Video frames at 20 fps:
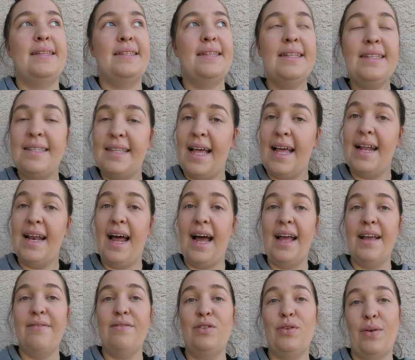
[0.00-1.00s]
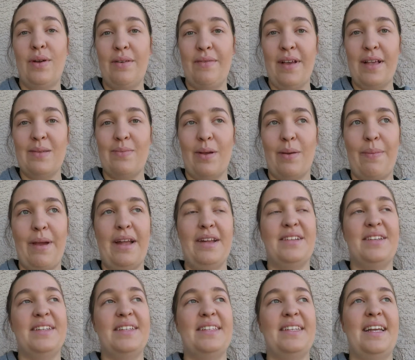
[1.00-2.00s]
Since then, I've joined Facebook
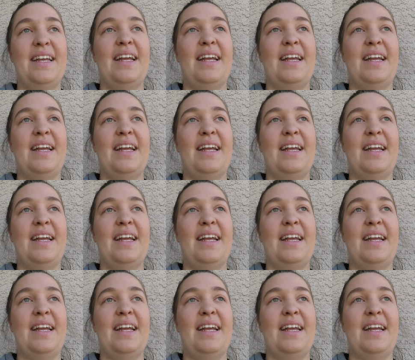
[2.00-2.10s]
pages,